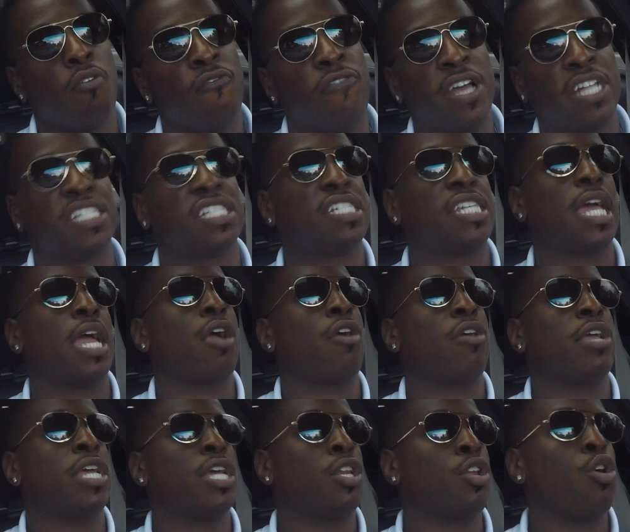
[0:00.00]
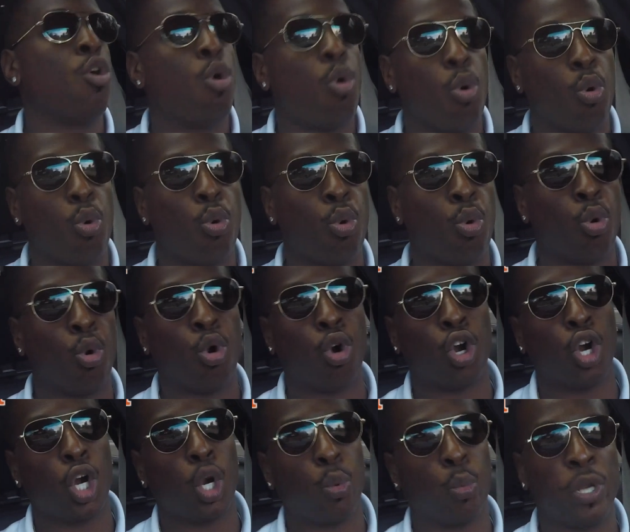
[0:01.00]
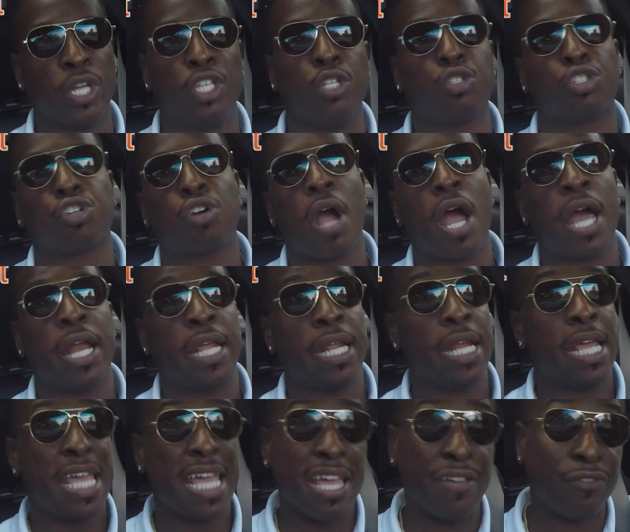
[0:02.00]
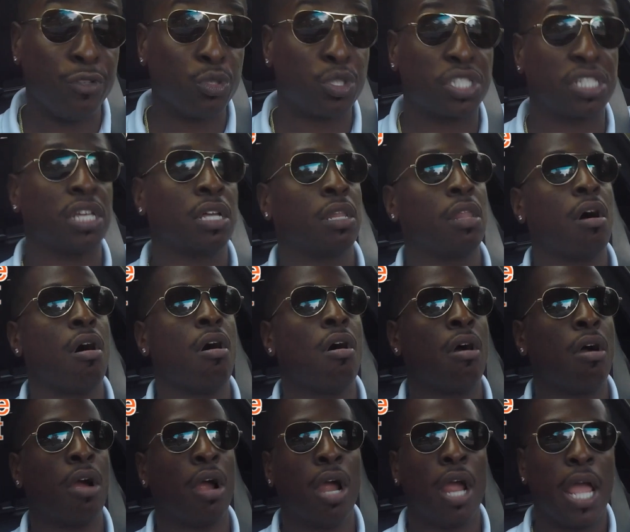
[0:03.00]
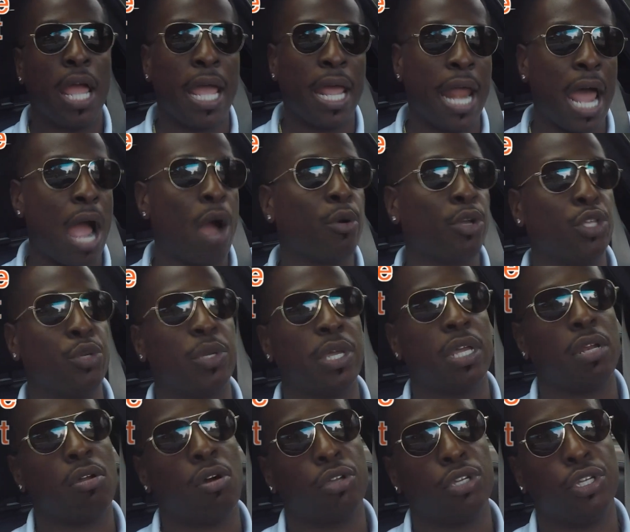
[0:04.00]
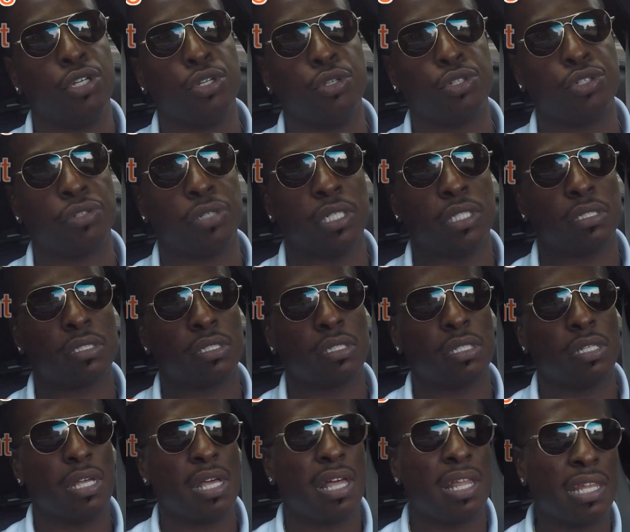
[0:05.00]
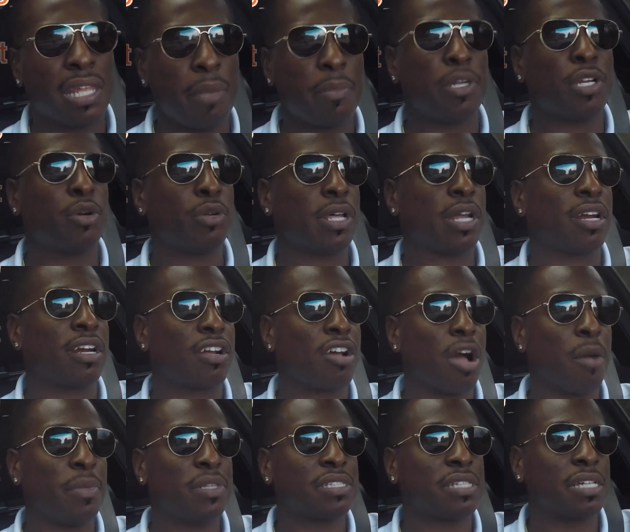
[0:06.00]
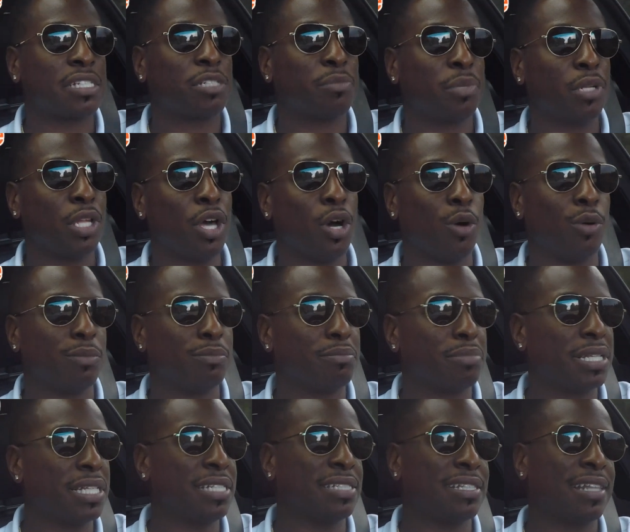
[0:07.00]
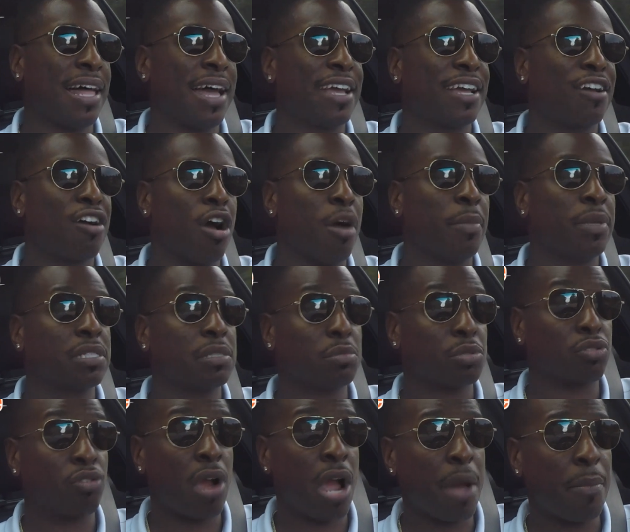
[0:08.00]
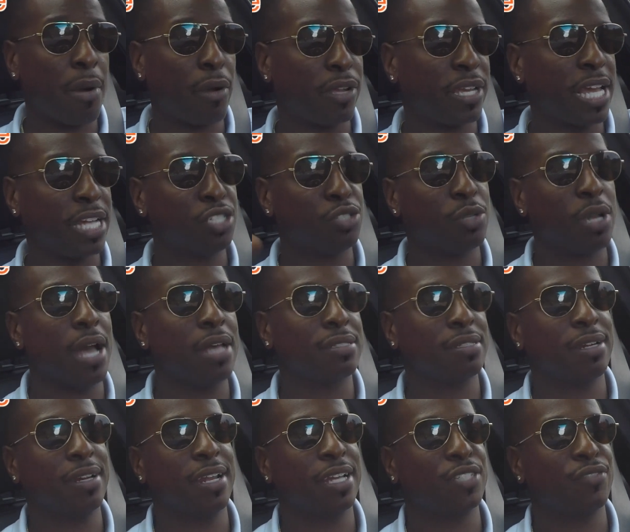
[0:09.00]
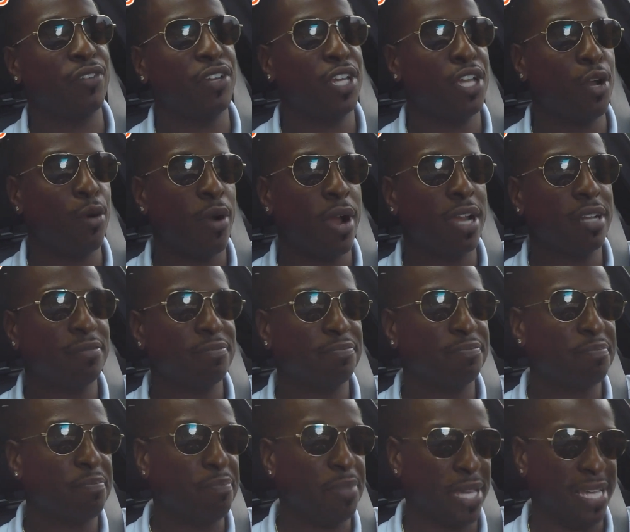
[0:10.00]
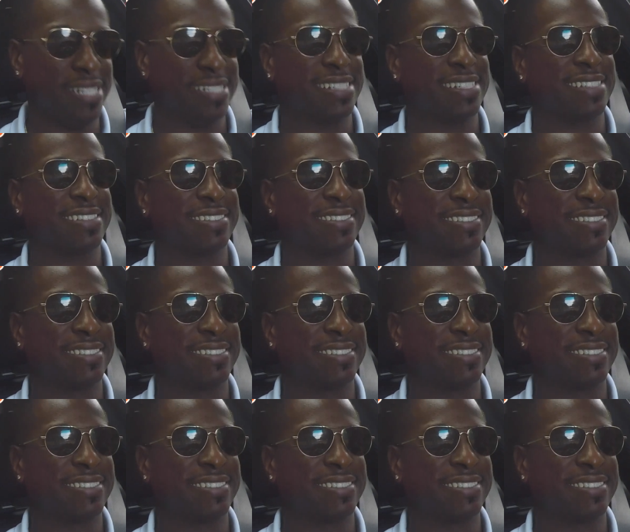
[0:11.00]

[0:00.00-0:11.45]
vegetarian, or when you tried it, if you still are, and how are you getting all your nutrients? Let me know down in the comment section below. Please like, comment, subscribe. I'll catch you guys in the next video, all right? Peace.